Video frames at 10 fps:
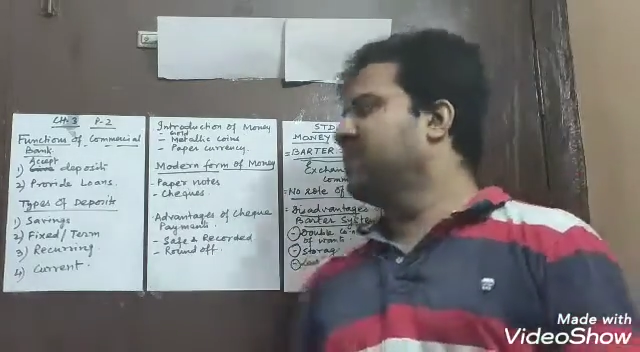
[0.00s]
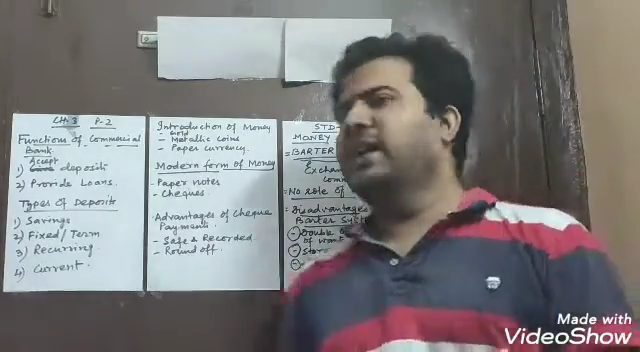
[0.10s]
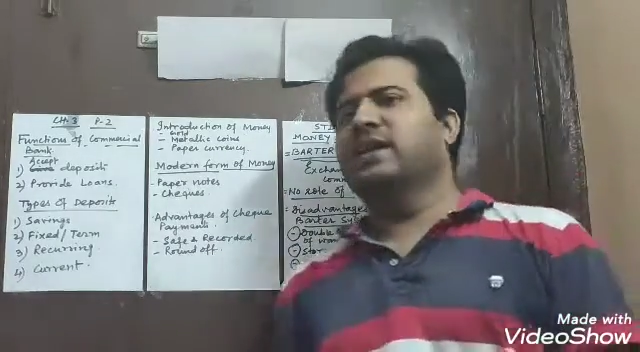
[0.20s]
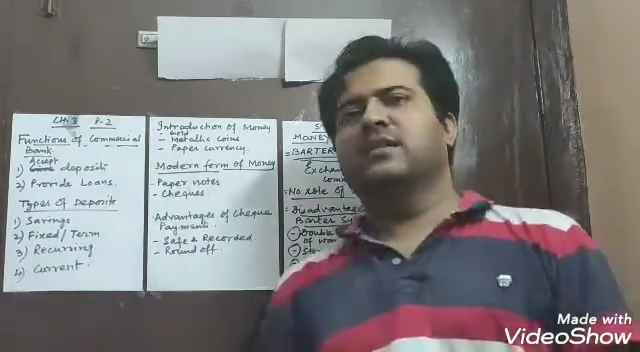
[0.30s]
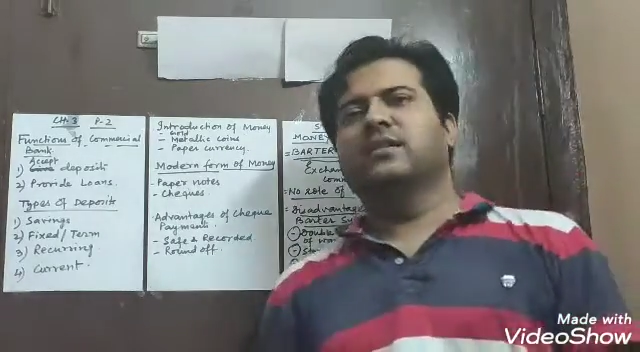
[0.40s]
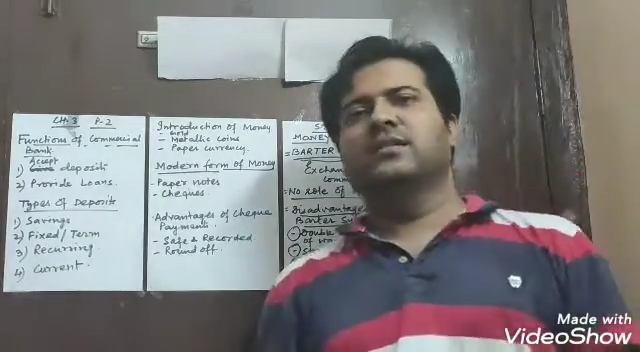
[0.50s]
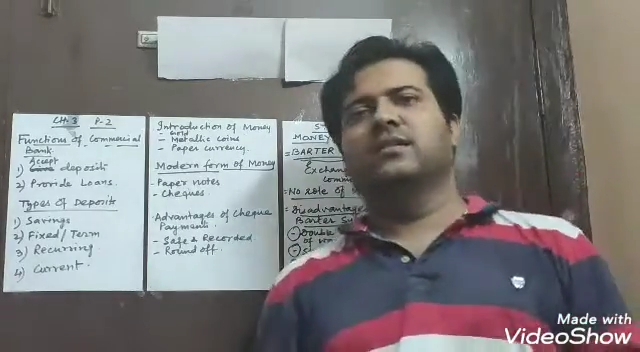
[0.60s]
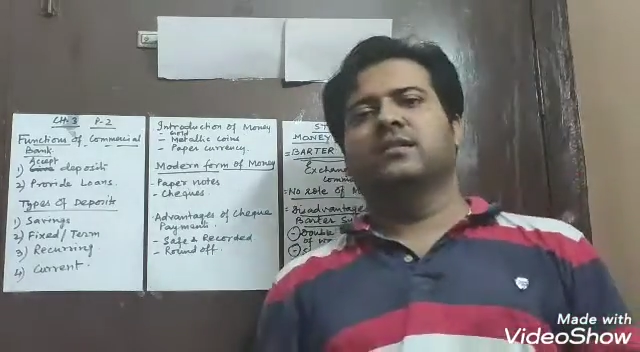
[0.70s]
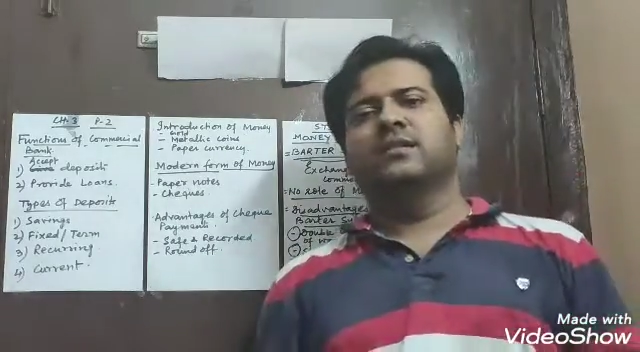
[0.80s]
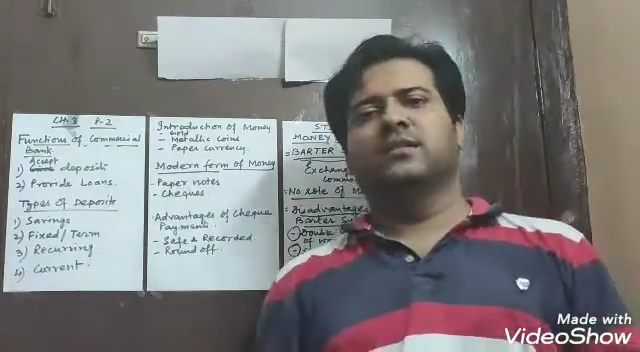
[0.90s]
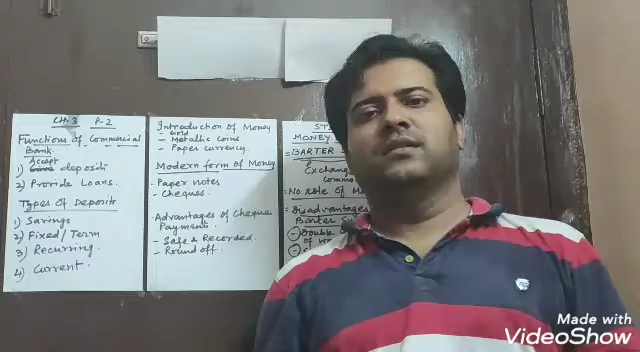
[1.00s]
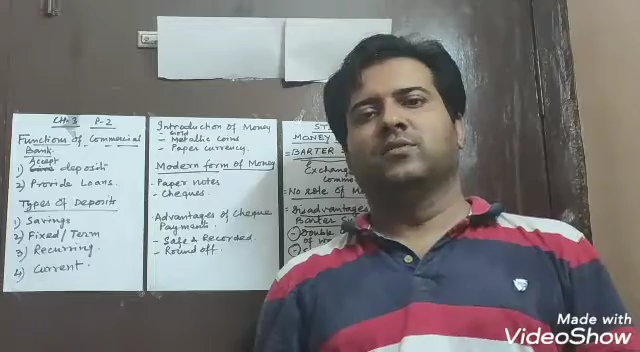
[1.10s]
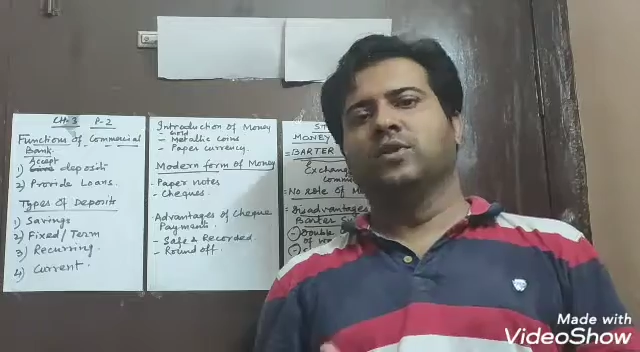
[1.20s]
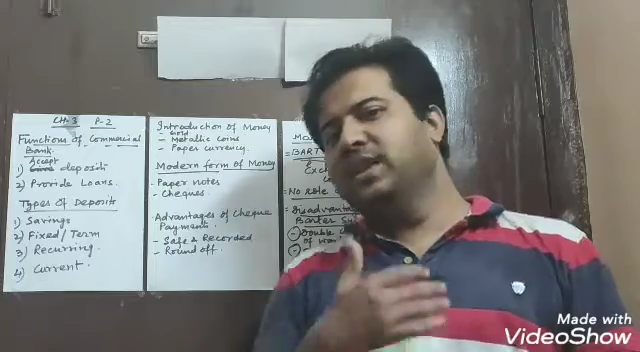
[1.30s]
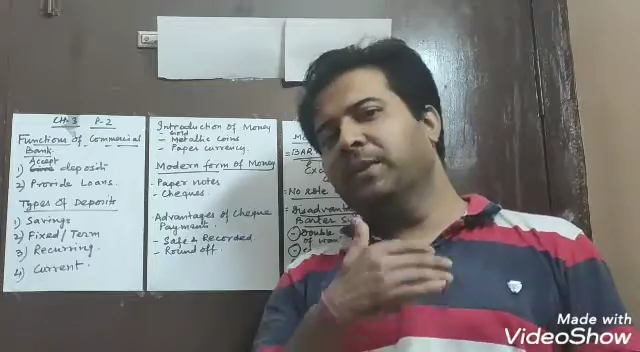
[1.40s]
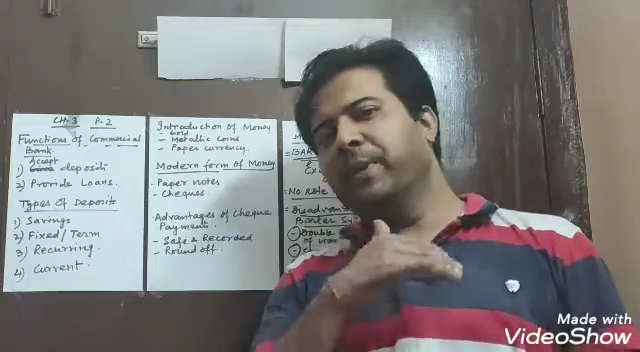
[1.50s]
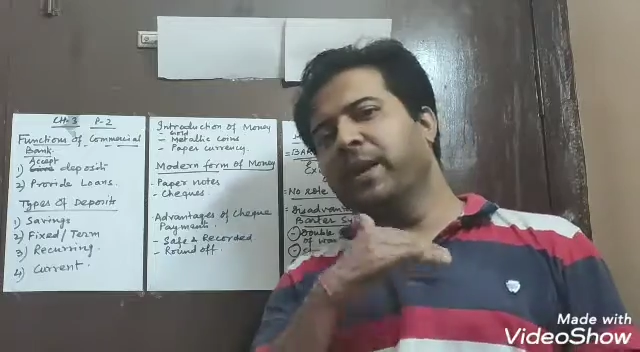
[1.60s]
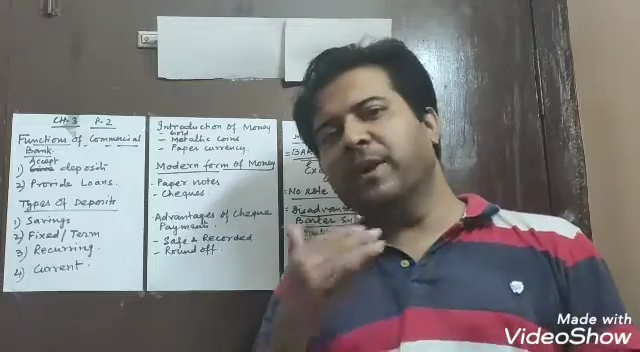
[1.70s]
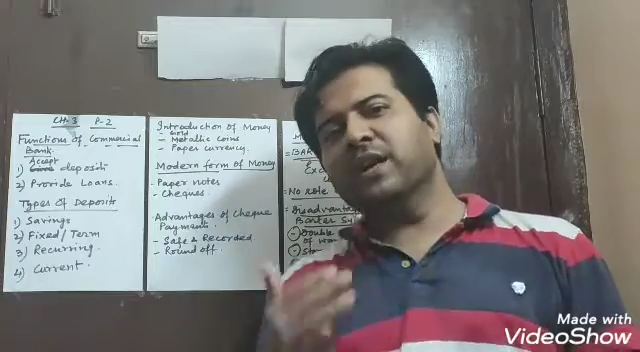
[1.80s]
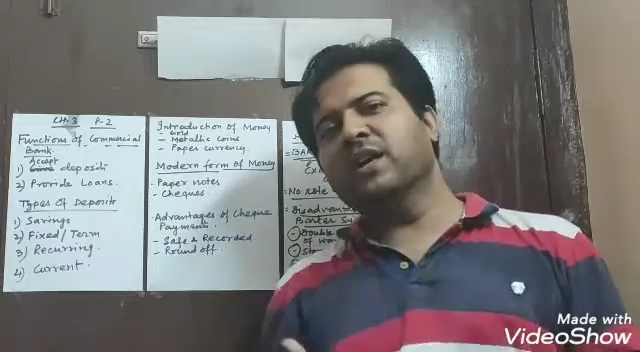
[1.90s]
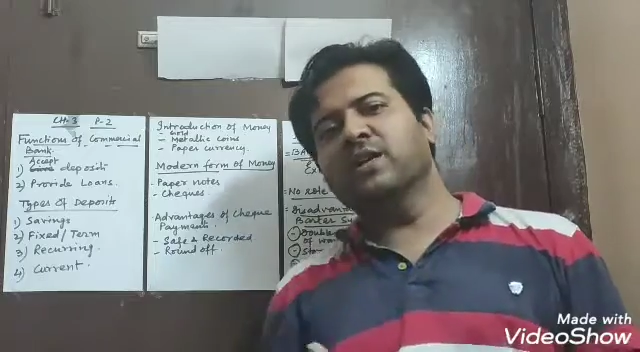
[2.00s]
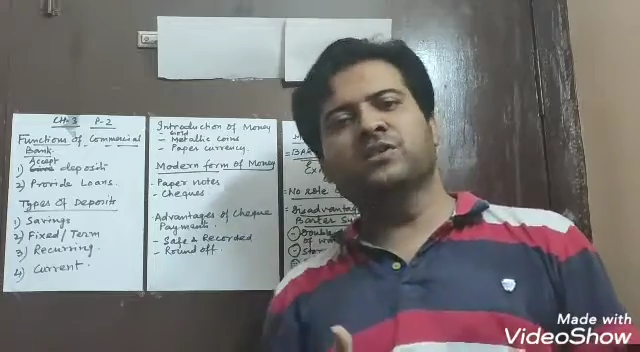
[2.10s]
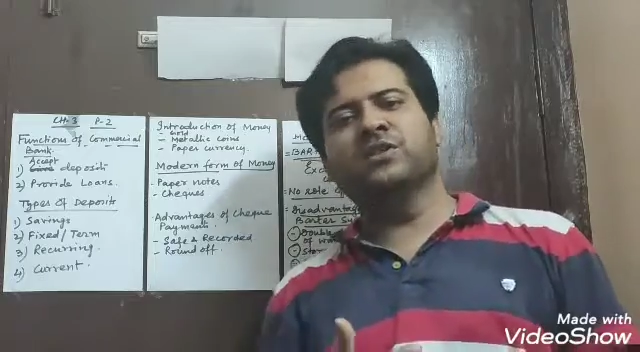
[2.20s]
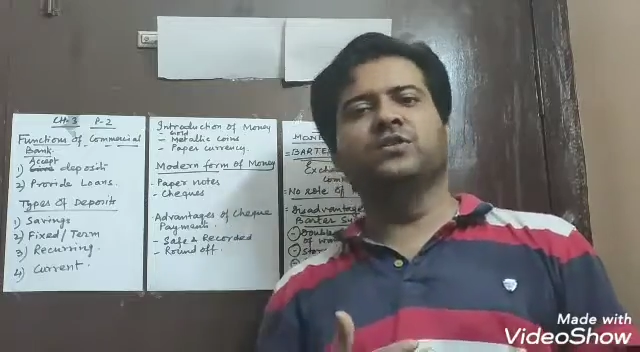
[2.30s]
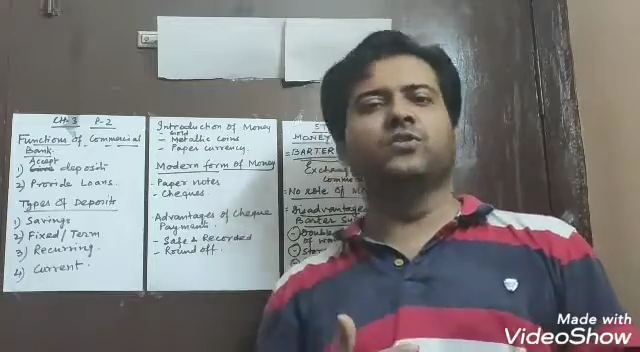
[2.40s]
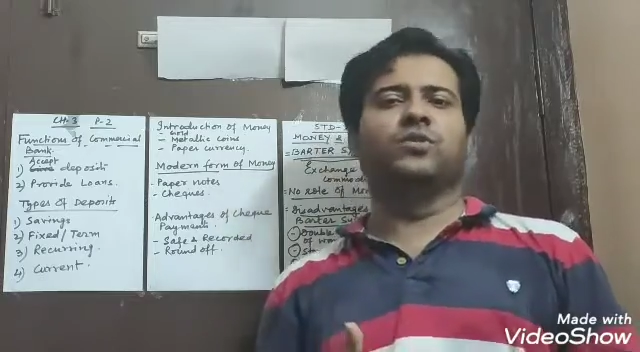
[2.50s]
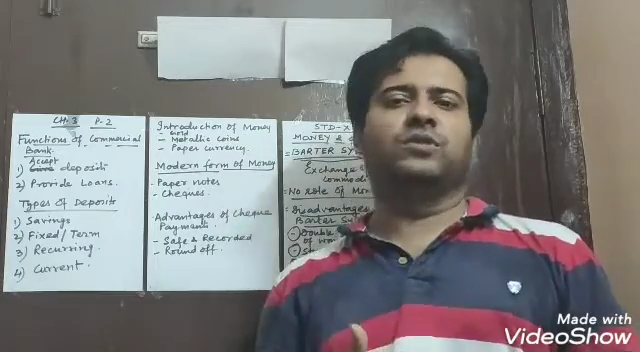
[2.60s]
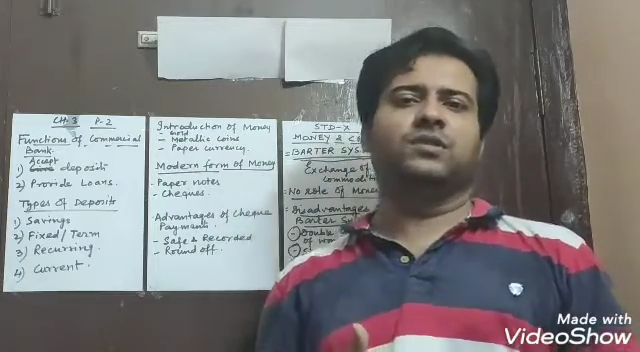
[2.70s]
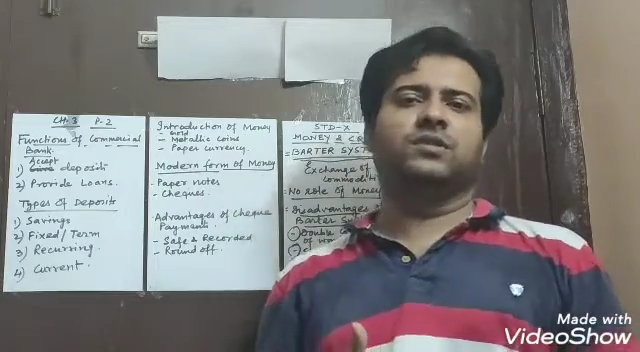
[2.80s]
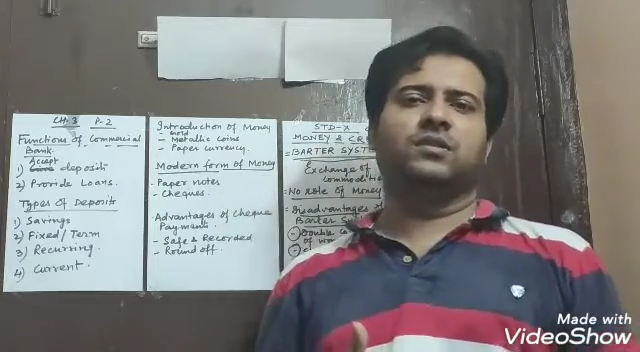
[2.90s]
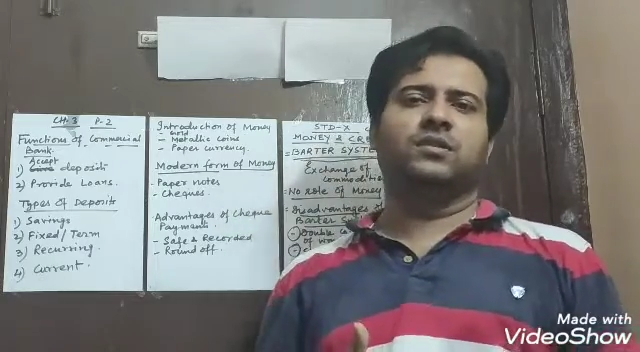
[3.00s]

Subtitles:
that, with the paper currency notes,